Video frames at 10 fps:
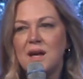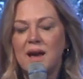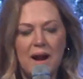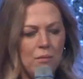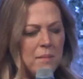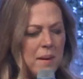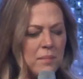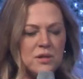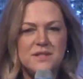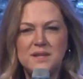And I
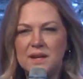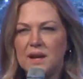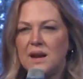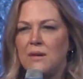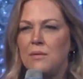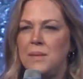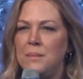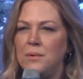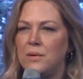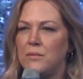remember seeing it. And I
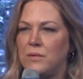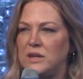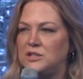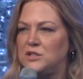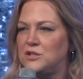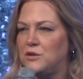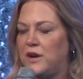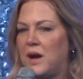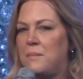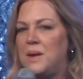remember it
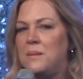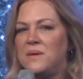registering on me.